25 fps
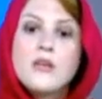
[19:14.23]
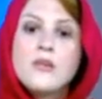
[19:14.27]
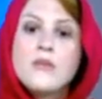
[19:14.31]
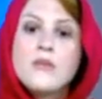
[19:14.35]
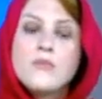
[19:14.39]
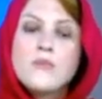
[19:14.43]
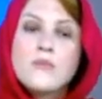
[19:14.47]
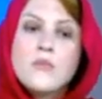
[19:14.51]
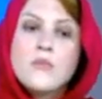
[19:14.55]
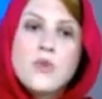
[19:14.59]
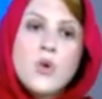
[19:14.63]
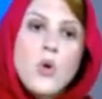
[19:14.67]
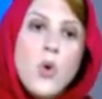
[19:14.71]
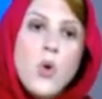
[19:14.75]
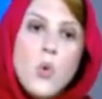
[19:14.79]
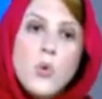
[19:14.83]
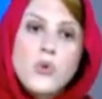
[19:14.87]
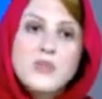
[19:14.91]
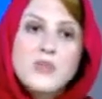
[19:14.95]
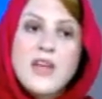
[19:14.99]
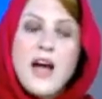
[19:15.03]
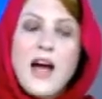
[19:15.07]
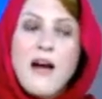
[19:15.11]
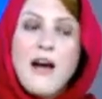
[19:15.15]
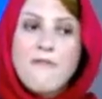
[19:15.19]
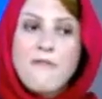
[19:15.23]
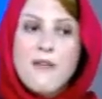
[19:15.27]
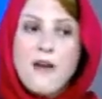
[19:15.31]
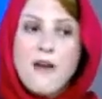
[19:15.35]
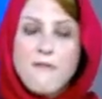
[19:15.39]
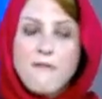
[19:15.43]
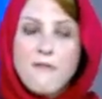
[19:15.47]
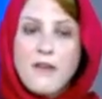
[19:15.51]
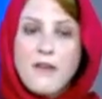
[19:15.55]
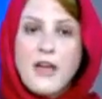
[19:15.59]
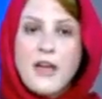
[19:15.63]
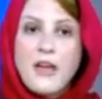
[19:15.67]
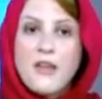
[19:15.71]
you always have that
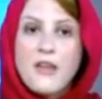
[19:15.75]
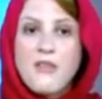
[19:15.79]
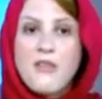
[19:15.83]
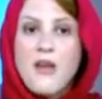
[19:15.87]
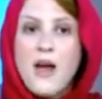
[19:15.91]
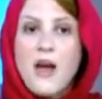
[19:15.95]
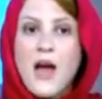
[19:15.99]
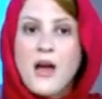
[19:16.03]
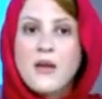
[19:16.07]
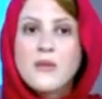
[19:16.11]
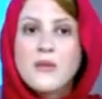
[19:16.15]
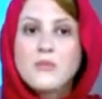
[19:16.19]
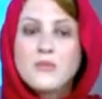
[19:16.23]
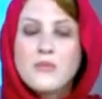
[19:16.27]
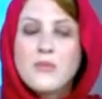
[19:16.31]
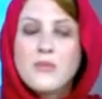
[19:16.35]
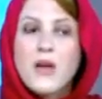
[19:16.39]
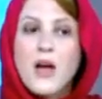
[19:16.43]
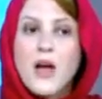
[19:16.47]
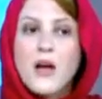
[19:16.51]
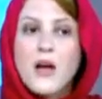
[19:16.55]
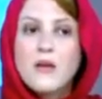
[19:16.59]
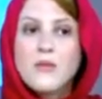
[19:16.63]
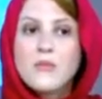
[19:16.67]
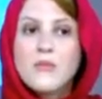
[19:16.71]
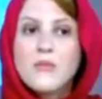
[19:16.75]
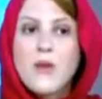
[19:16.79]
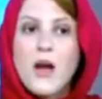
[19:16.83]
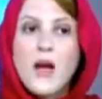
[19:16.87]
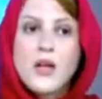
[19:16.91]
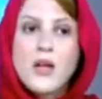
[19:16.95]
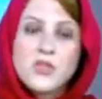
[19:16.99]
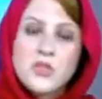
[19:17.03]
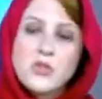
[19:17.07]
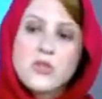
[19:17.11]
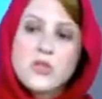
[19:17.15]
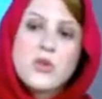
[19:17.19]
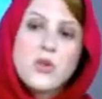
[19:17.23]
feeling that I
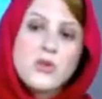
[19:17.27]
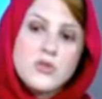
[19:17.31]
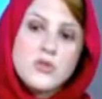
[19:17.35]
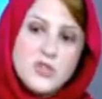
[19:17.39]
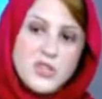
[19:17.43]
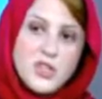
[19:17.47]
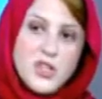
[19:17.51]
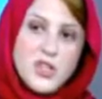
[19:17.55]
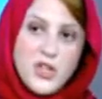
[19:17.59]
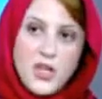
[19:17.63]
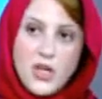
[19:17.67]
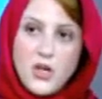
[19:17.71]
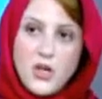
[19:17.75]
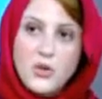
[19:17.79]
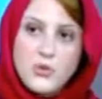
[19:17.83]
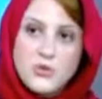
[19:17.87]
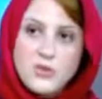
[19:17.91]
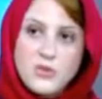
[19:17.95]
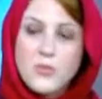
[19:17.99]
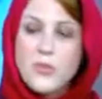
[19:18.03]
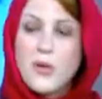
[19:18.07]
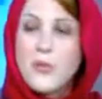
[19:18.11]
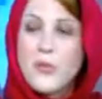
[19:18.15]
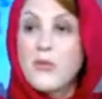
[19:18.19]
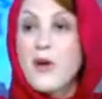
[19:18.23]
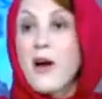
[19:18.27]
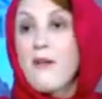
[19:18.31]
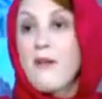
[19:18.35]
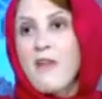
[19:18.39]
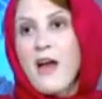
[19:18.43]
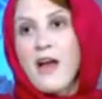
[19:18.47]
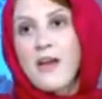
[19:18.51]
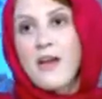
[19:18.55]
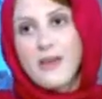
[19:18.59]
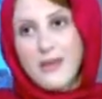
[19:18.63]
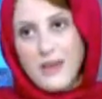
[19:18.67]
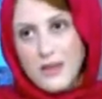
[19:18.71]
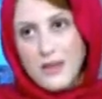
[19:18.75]
should continue. Some people have
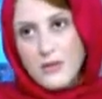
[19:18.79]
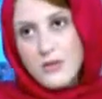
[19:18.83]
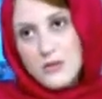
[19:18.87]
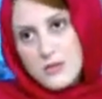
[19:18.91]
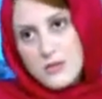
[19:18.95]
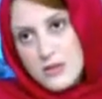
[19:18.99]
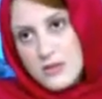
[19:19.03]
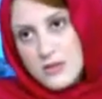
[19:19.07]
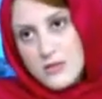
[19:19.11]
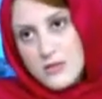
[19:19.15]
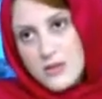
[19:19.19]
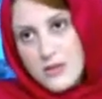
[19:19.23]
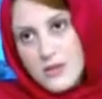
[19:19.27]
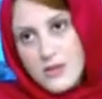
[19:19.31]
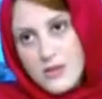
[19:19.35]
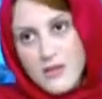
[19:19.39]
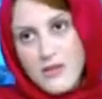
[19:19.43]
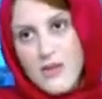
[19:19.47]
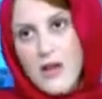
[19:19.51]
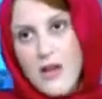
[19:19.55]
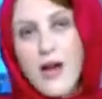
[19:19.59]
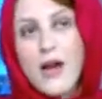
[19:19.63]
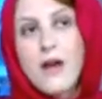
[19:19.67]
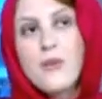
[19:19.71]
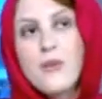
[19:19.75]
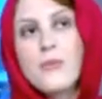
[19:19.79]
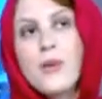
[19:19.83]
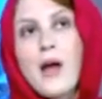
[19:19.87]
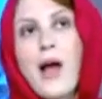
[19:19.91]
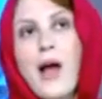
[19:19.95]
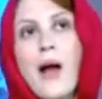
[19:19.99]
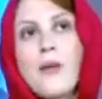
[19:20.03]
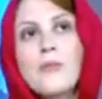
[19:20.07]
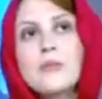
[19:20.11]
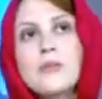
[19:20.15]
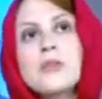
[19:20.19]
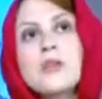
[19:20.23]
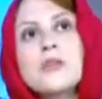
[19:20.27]
that guilt.
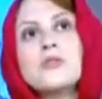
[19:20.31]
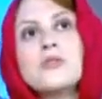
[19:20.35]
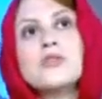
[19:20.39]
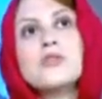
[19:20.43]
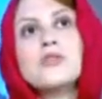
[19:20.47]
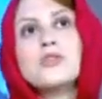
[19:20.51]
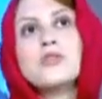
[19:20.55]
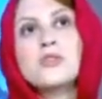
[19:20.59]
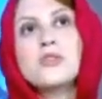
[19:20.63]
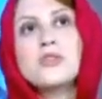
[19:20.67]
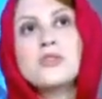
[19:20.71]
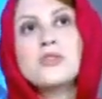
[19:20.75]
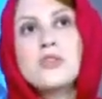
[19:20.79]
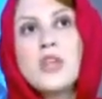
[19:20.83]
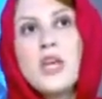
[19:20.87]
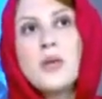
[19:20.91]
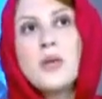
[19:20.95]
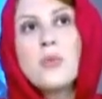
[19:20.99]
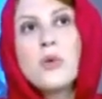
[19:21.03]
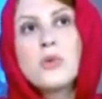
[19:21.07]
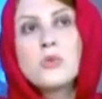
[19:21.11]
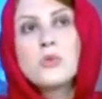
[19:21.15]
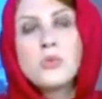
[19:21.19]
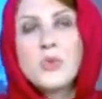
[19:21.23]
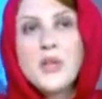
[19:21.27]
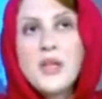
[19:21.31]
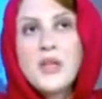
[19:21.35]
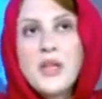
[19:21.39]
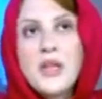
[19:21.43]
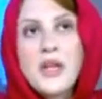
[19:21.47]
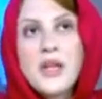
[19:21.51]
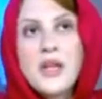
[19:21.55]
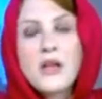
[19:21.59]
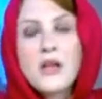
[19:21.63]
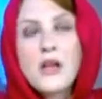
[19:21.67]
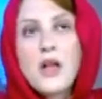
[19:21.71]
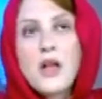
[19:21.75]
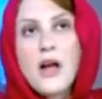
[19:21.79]
Perhaps I should just keep on
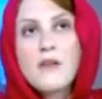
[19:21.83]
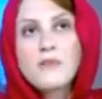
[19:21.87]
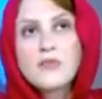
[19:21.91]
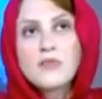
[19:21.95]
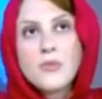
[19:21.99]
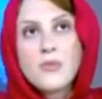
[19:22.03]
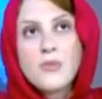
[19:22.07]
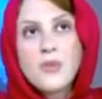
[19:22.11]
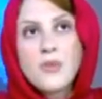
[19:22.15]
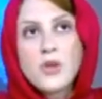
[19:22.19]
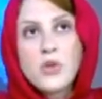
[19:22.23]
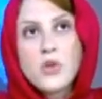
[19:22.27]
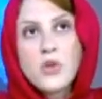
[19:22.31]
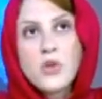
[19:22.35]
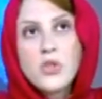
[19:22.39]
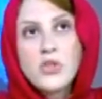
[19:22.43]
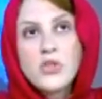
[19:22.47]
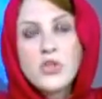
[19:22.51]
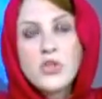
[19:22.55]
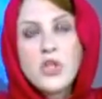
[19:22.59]
reading and I'll have something good.